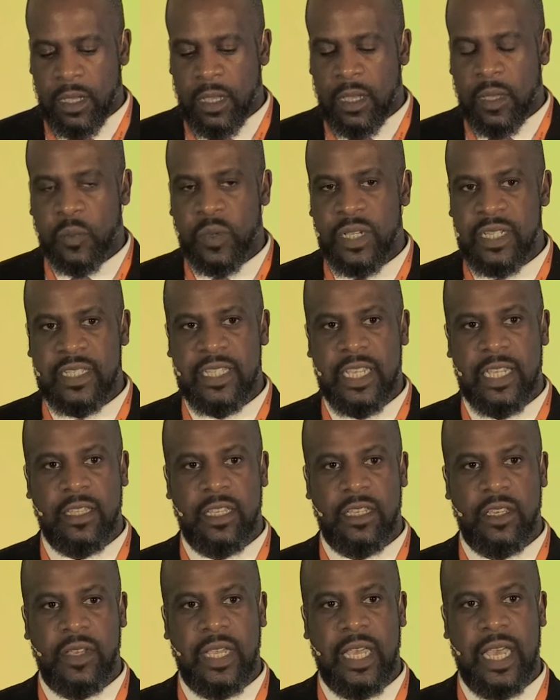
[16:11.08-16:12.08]
We see in
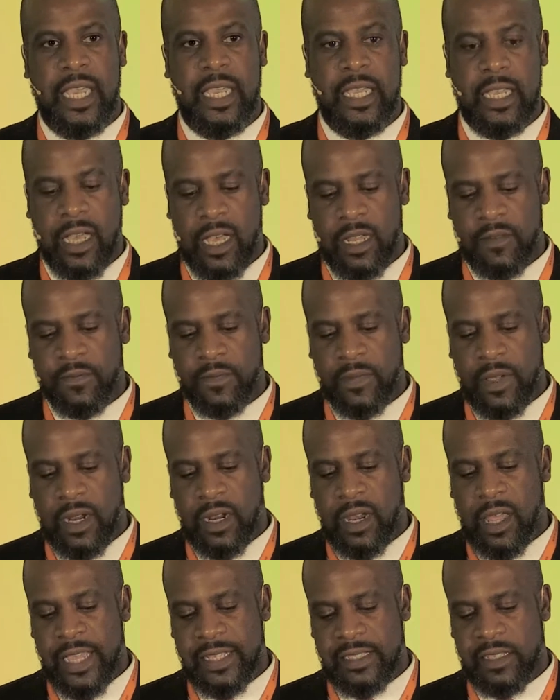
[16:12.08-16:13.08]
the UK a
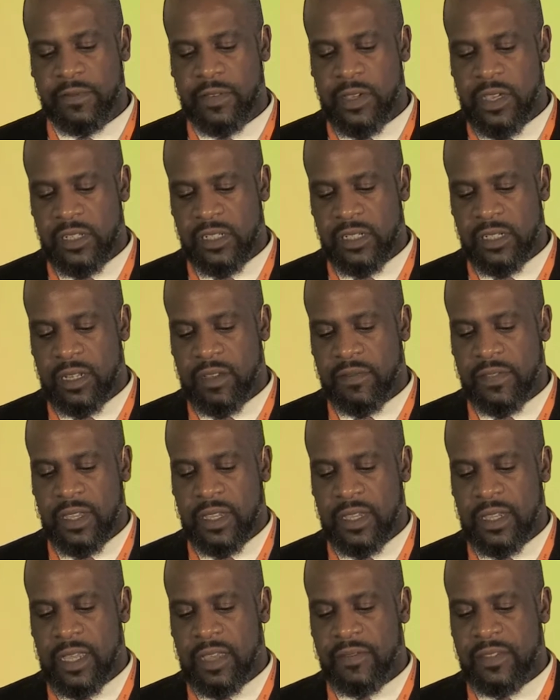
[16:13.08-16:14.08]
lighter version of the
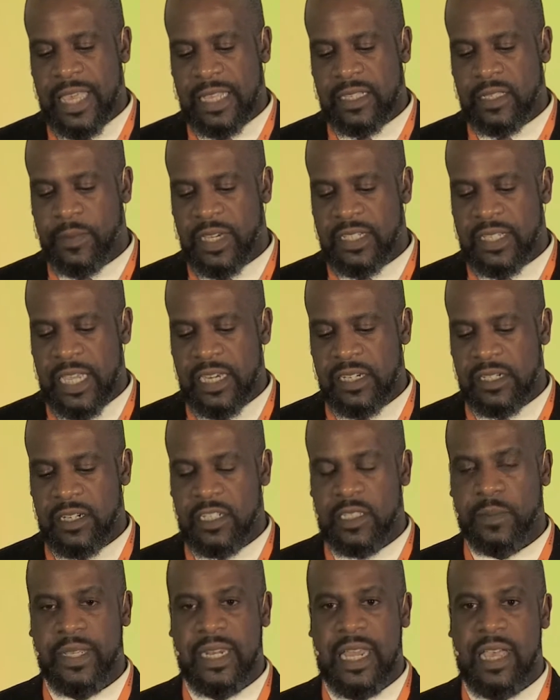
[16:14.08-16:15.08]
atomization
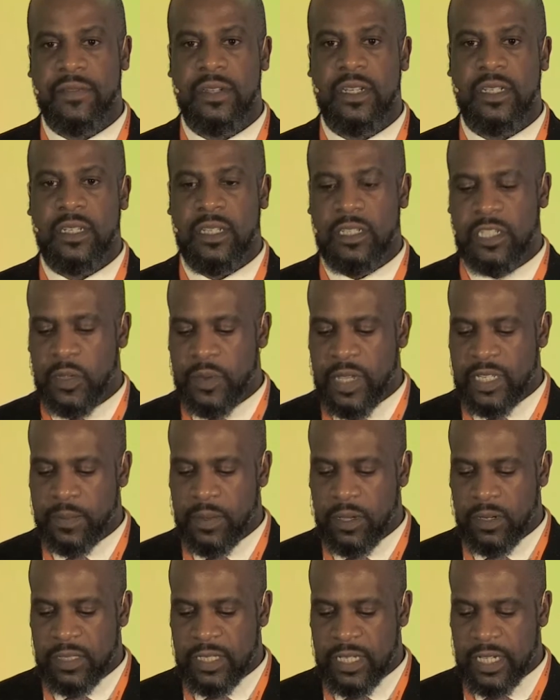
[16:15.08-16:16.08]
that's been evident in US
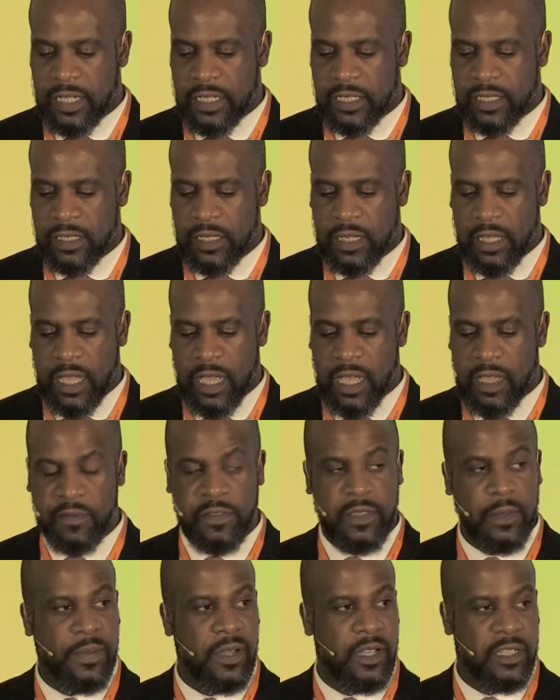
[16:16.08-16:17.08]
politics for
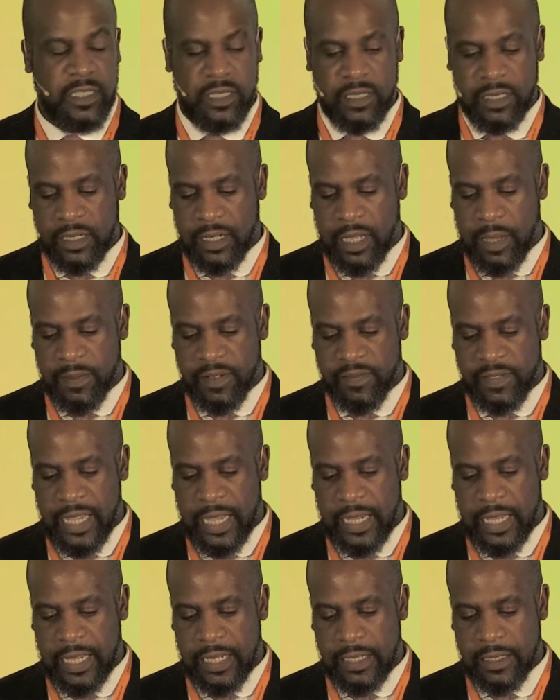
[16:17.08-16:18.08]
the past couple of
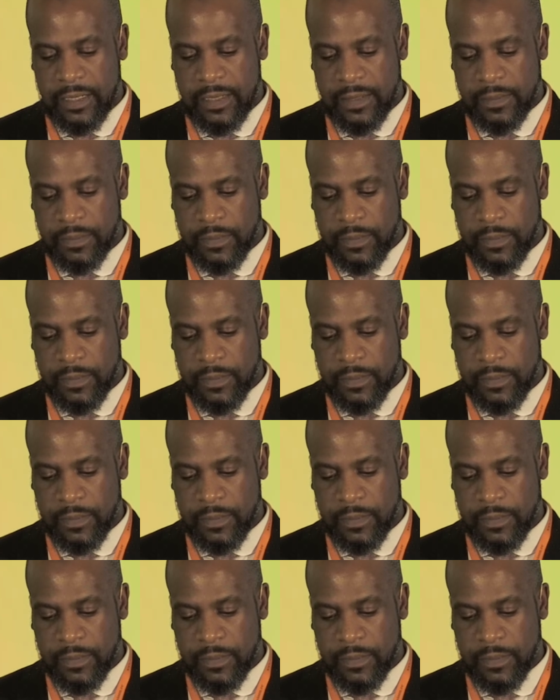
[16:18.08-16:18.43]
decades.